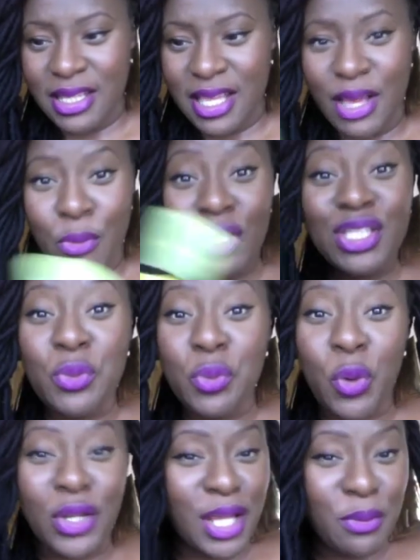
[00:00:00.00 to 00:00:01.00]
It
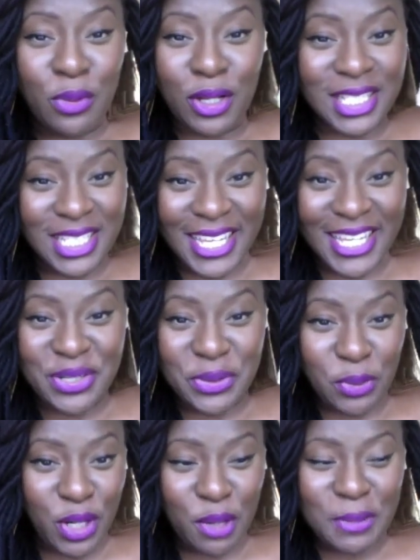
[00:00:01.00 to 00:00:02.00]
wasn't what I wanted
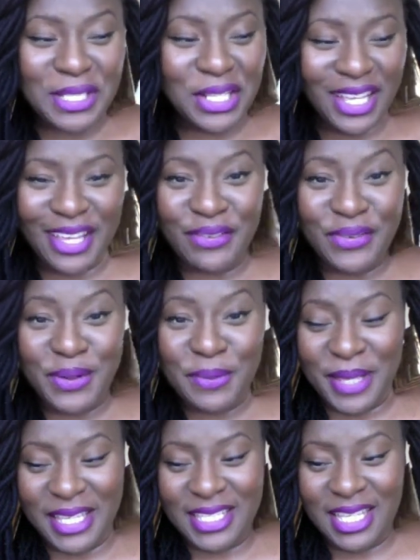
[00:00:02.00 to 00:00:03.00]
or what I was looking for,
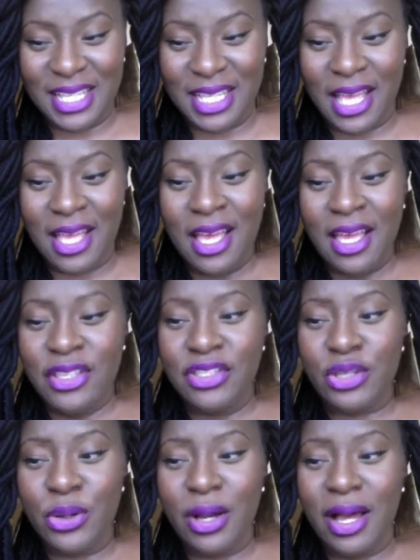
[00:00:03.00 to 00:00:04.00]
basically.
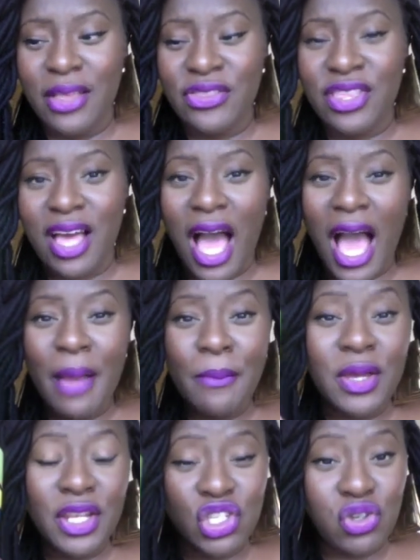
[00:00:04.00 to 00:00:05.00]
So
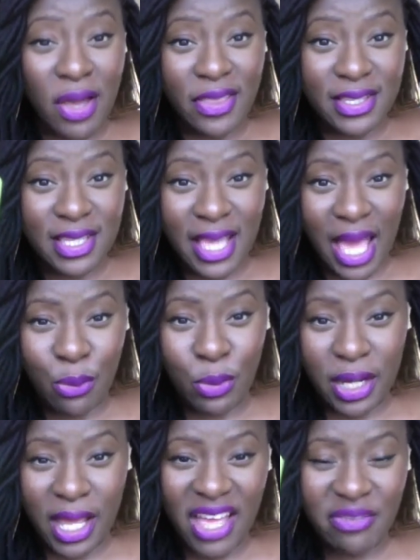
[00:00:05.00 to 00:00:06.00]
I'm going to try this again
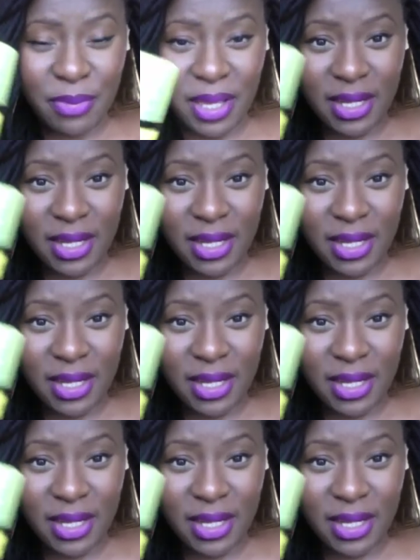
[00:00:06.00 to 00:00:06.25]
when I have my